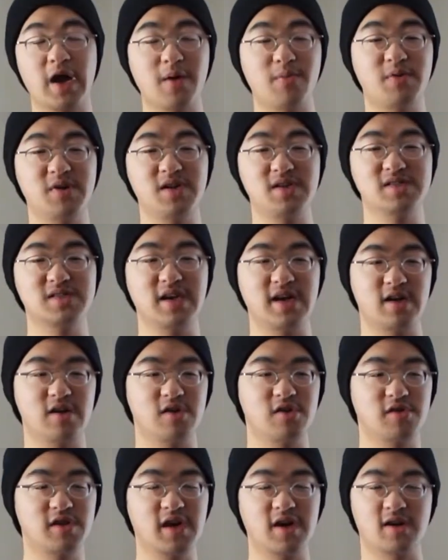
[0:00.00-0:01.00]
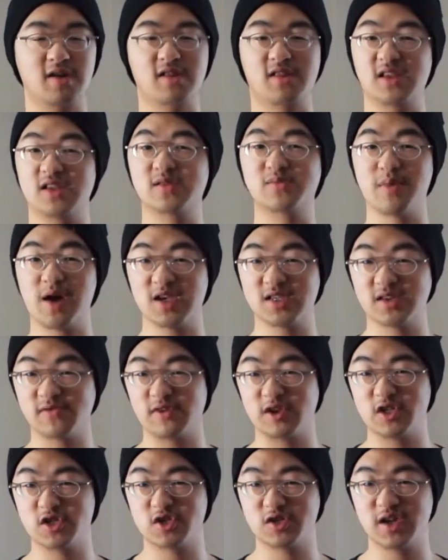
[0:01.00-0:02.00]
happened is that you get these massive
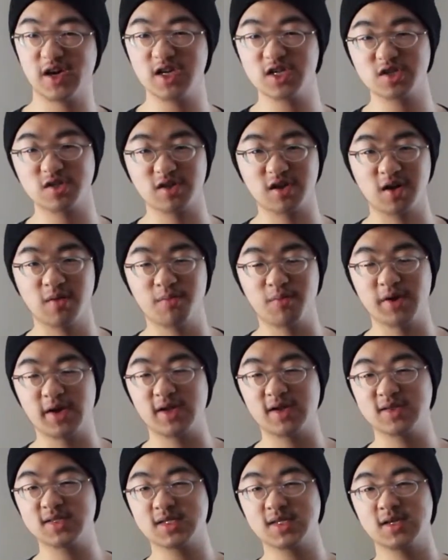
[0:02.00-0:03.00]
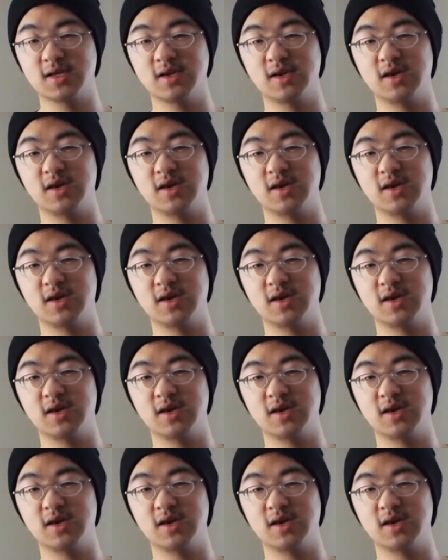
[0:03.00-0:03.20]
international companies